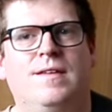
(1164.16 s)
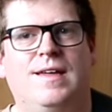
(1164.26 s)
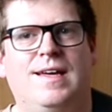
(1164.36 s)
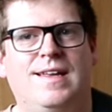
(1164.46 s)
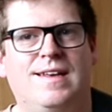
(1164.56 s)

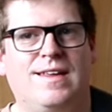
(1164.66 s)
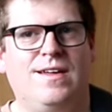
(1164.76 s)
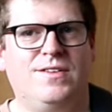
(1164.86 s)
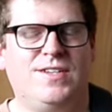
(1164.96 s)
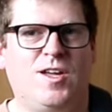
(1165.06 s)
And
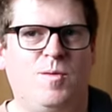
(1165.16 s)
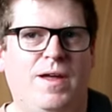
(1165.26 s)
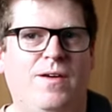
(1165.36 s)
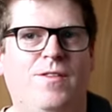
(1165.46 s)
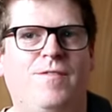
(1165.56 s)
check out
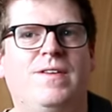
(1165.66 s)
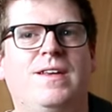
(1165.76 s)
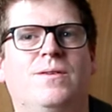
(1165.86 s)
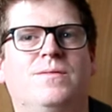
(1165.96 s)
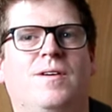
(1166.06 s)
my other
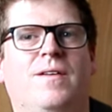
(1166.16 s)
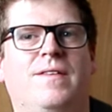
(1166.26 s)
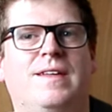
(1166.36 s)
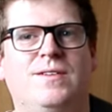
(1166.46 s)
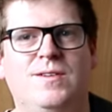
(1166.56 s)
videos
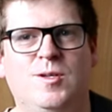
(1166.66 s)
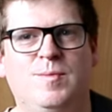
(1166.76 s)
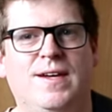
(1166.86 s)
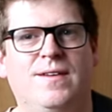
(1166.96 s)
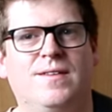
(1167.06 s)
on this
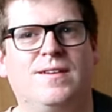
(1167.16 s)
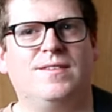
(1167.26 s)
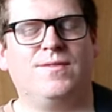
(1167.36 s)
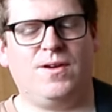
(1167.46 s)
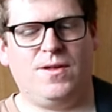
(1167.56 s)
YouTube channel,
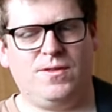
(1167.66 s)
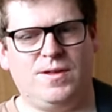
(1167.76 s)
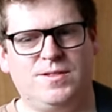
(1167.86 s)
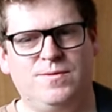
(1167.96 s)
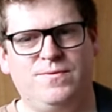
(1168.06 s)
because I've got
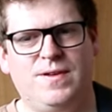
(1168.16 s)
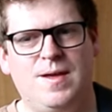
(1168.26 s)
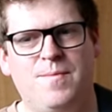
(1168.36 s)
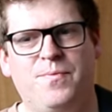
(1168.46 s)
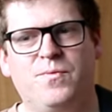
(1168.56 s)
lots of
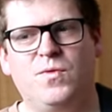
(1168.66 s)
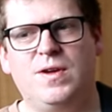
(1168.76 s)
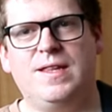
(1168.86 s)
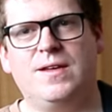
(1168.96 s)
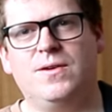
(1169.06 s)

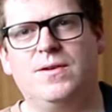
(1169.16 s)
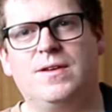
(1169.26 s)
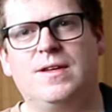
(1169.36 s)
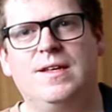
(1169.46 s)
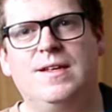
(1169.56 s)
really
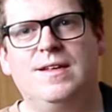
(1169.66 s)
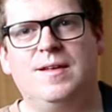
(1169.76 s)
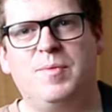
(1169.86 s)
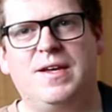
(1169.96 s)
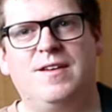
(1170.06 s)
good
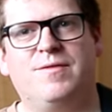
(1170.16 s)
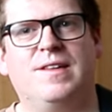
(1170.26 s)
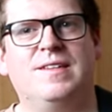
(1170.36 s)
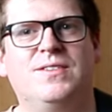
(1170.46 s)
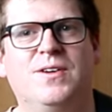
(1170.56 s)
beginner
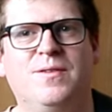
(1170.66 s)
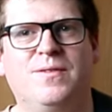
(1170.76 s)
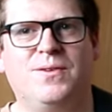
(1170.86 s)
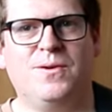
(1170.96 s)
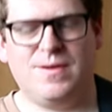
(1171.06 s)
friendly stuff.
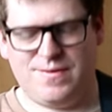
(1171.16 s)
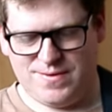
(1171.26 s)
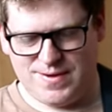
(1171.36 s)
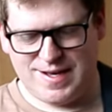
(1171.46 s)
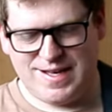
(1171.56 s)
So if
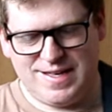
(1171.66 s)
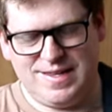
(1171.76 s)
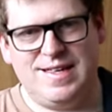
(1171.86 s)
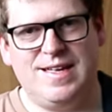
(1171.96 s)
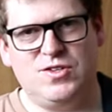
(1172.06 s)
you are
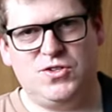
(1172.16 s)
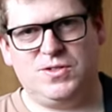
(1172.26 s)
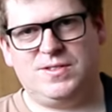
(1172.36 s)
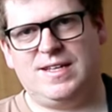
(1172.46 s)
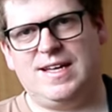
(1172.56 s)

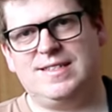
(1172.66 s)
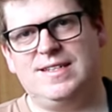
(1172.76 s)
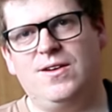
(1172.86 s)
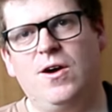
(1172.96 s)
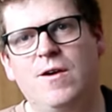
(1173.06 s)
just
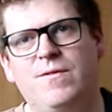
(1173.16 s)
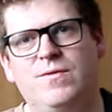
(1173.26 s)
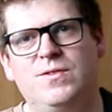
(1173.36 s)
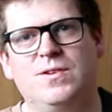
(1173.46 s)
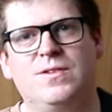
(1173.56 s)
starting, or if
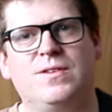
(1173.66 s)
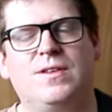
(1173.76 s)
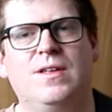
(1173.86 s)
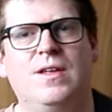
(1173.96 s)
you've just